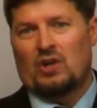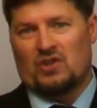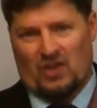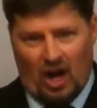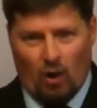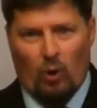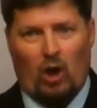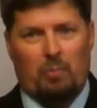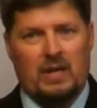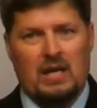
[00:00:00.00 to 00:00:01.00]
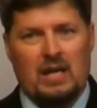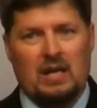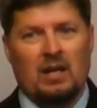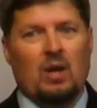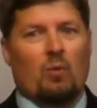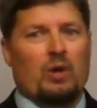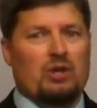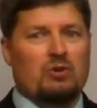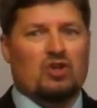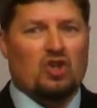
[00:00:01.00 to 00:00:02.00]
is their well being, when
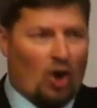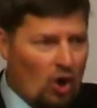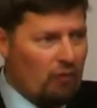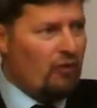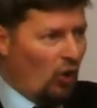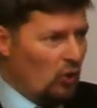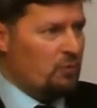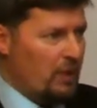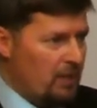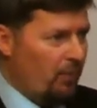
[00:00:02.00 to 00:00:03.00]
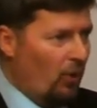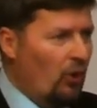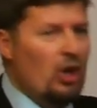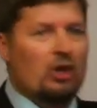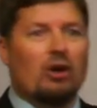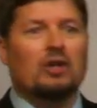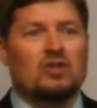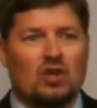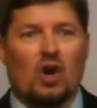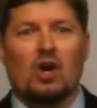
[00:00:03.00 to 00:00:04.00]
you serve those people, your
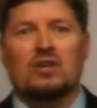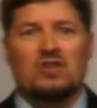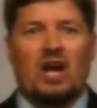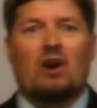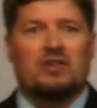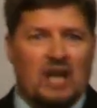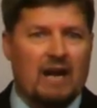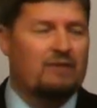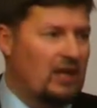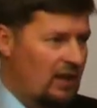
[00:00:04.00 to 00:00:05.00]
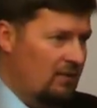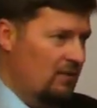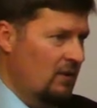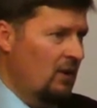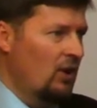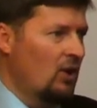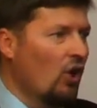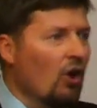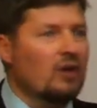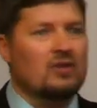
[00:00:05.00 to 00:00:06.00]
concern is their safety.
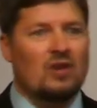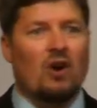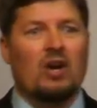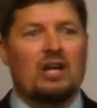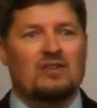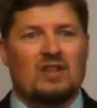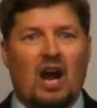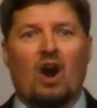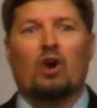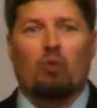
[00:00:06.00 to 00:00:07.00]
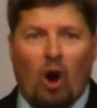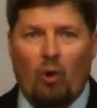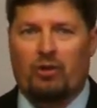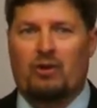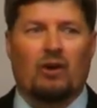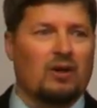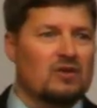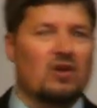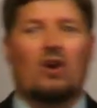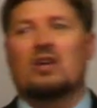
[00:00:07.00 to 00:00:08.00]
Your concern is their growth. Your
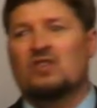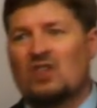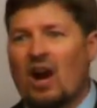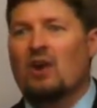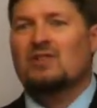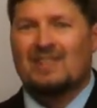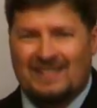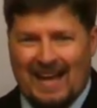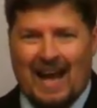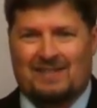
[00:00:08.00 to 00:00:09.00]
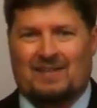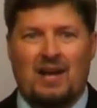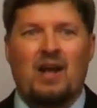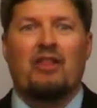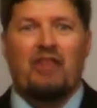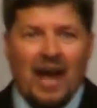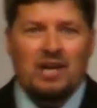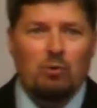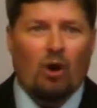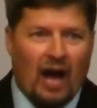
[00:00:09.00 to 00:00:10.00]
concern is their success. Then
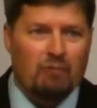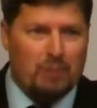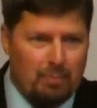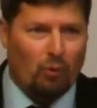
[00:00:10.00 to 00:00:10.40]
you will have people